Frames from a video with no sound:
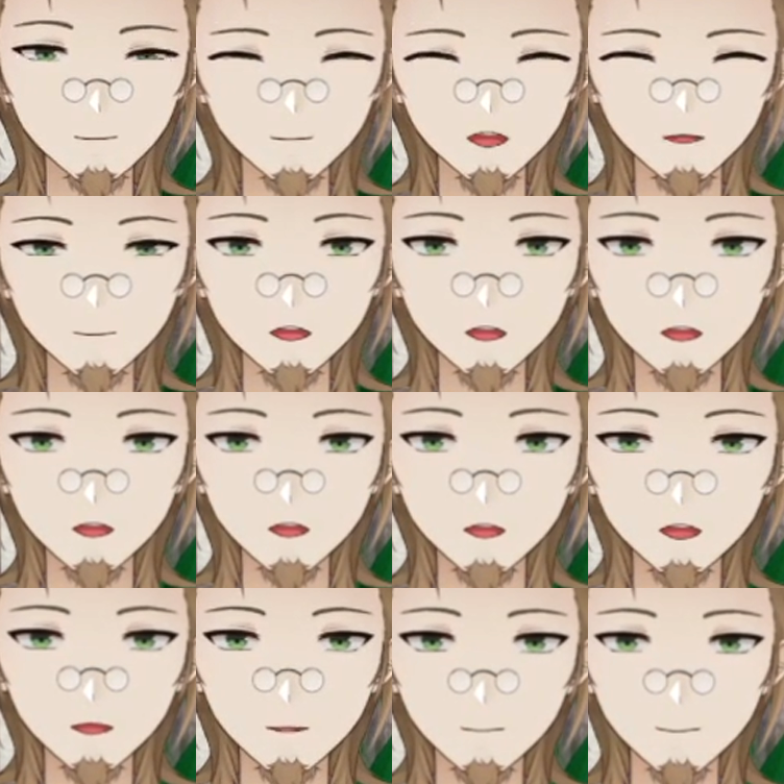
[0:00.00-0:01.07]
the
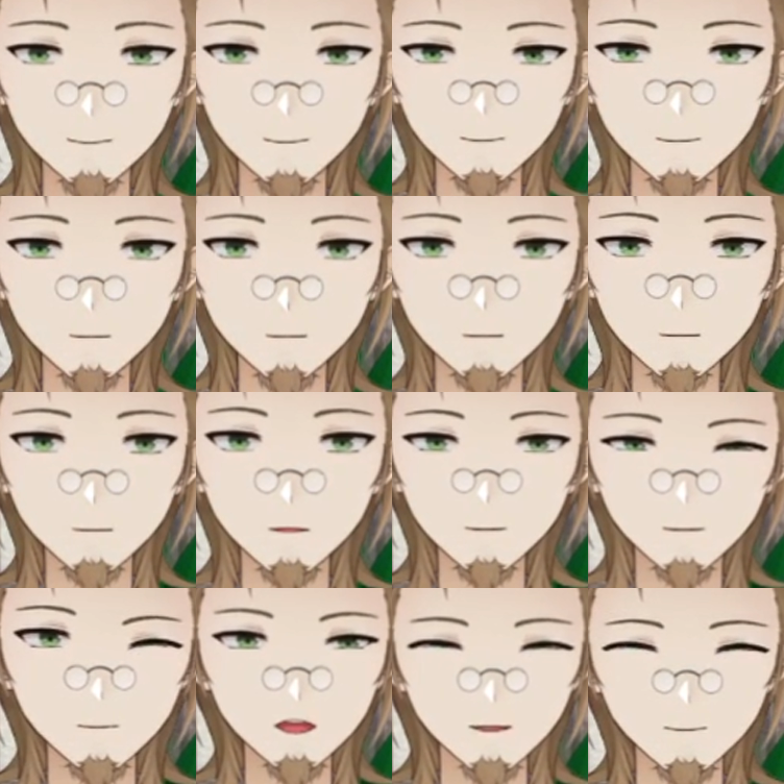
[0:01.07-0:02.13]
uh
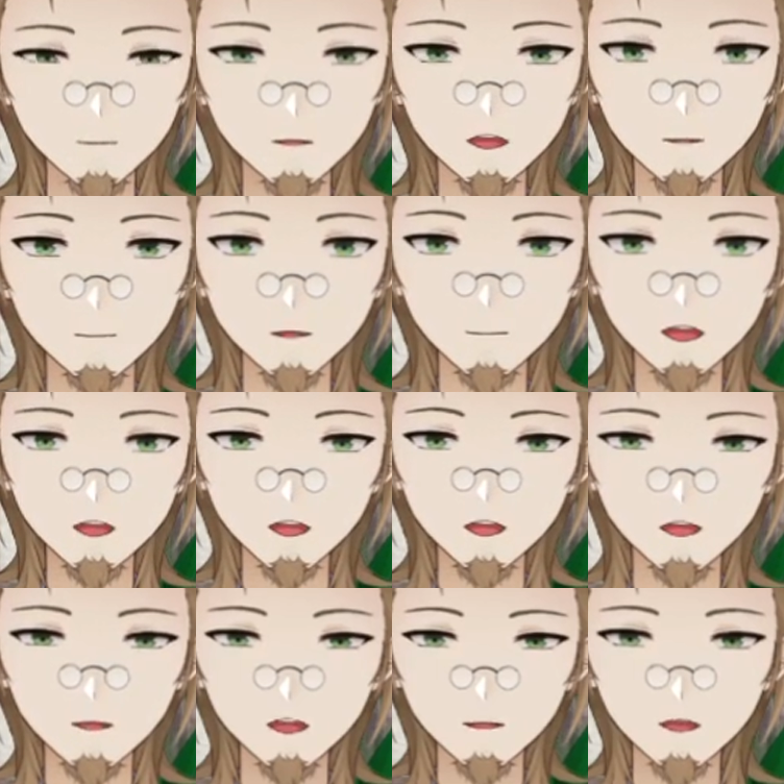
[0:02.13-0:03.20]
Shikimori or whatever is not
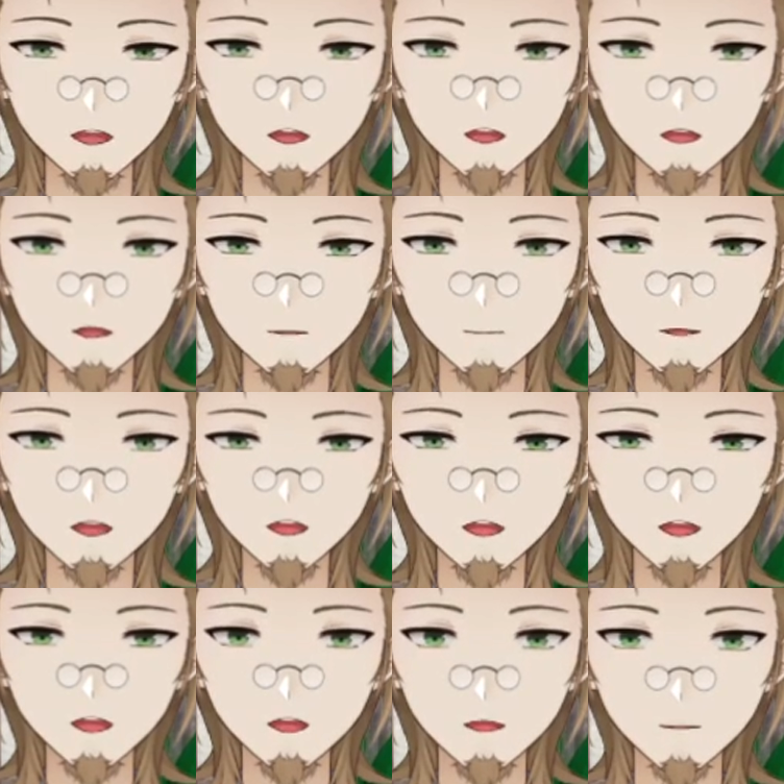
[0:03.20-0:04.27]
just cute,
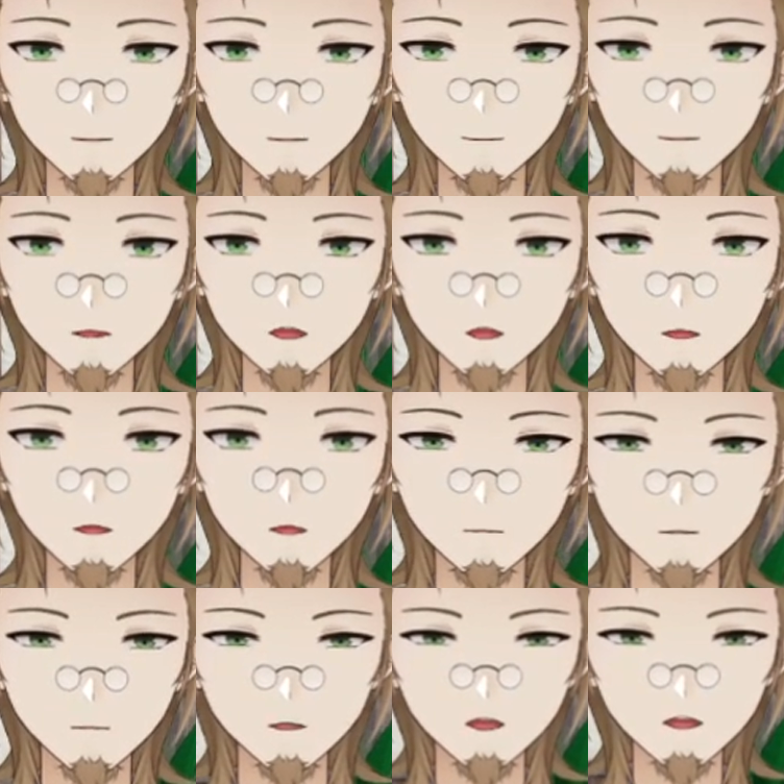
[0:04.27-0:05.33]
it's also
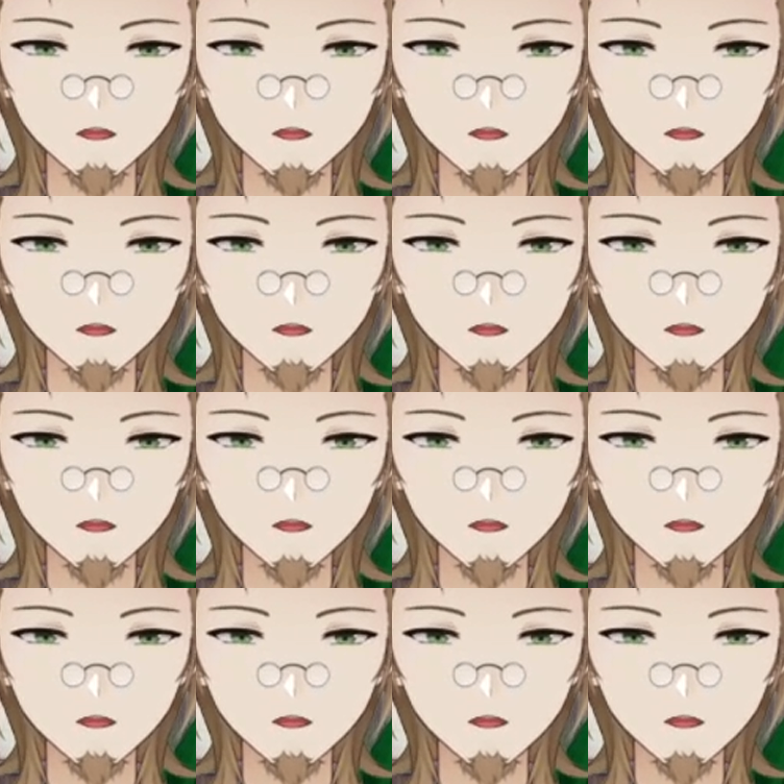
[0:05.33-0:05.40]
cool.